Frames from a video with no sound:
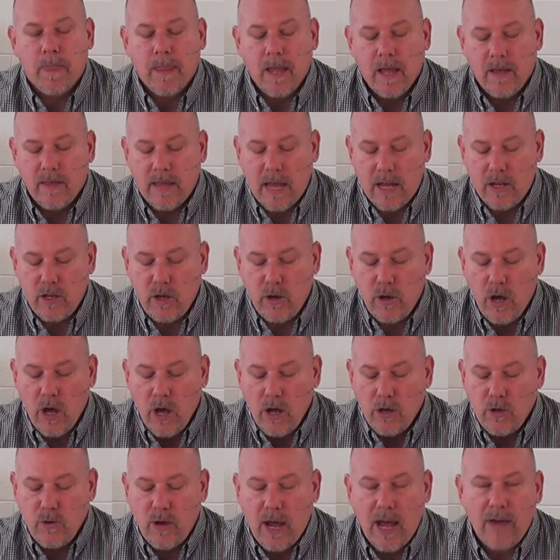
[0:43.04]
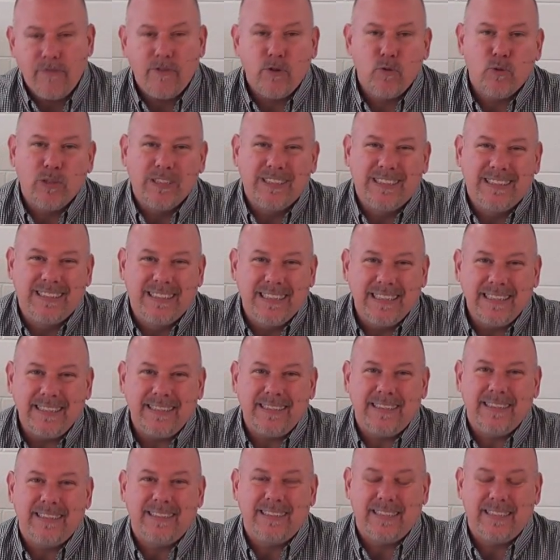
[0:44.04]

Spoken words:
that you have to resist the